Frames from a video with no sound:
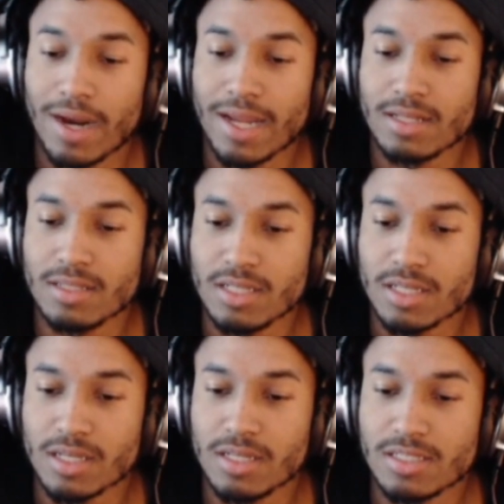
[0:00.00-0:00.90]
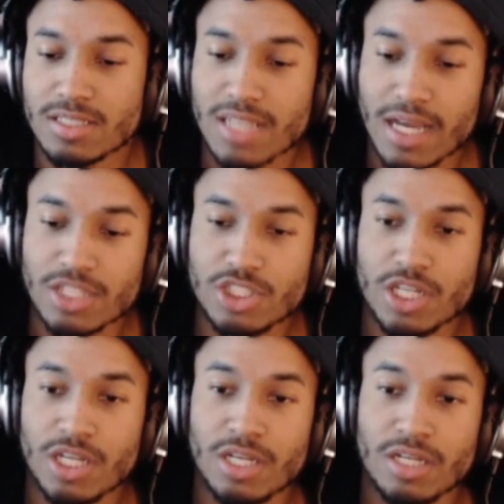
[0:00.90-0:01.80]
click and
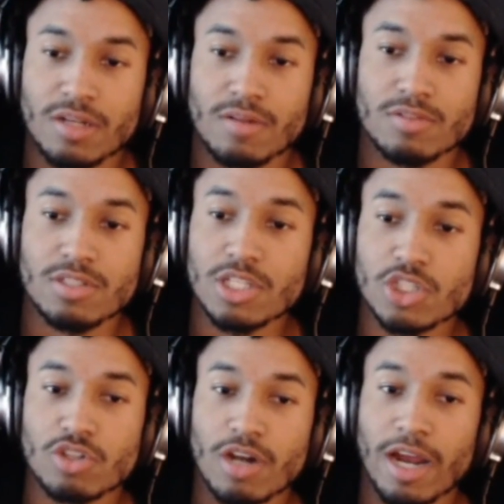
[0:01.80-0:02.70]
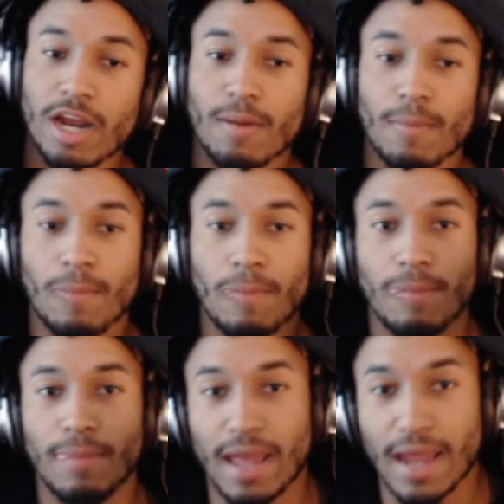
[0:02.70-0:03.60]
sidechain to this track
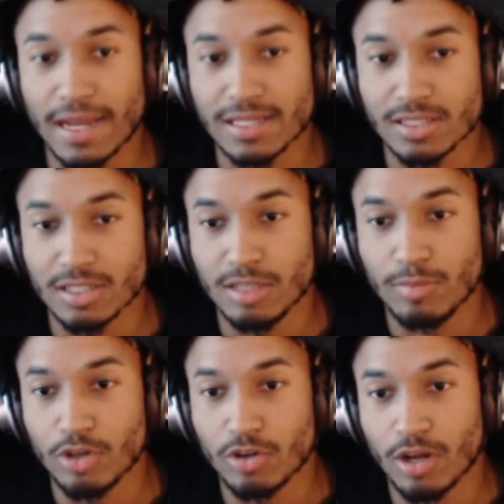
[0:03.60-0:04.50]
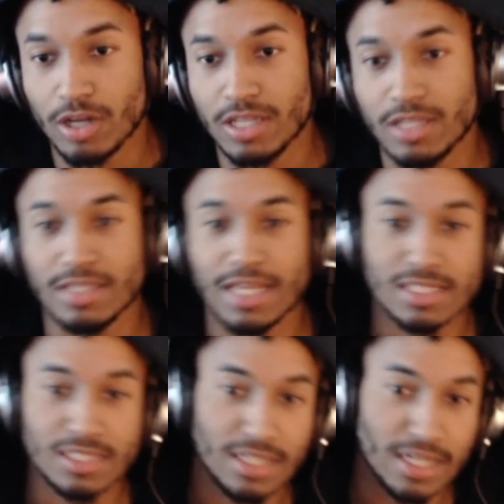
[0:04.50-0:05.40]
that has the limiter on it
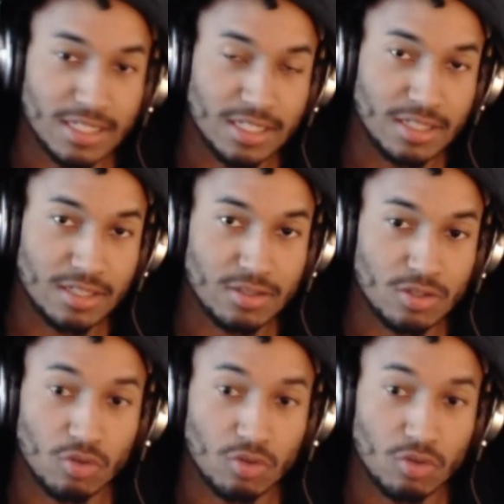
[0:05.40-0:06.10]
that's connected or